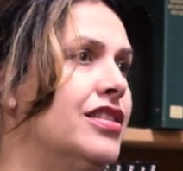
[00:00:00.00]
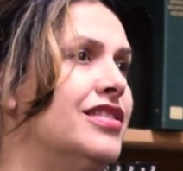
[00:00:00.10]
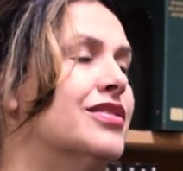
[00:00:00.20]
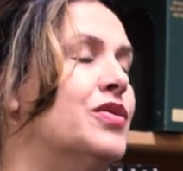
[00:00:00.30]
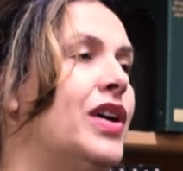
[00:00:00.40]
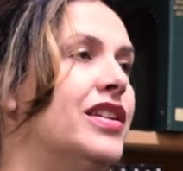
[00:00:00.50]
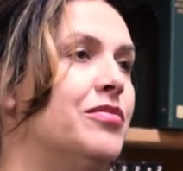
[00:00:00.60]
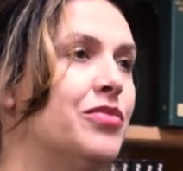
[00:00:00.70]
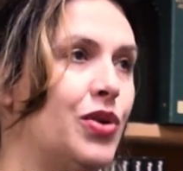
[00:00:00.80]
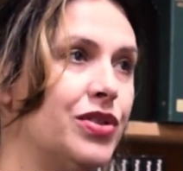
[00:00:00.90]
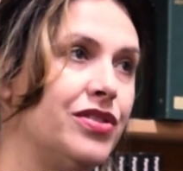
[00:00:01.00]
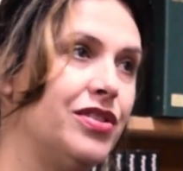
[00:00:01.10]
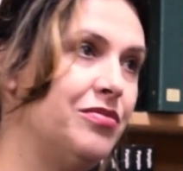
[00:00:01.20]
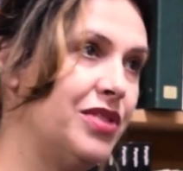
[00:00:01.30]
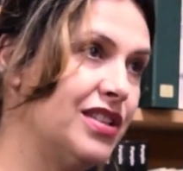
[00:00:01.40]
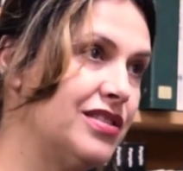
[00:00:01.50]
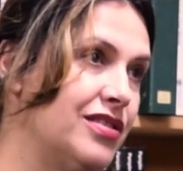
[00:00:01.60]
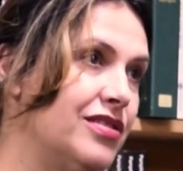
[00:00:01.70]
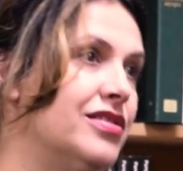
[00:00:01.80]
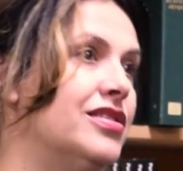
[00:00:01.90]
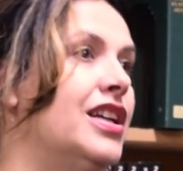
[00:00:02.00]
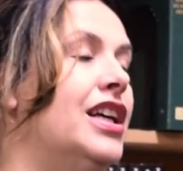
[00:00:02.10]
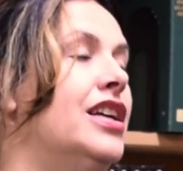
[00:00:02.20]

He's quite important in Brussels.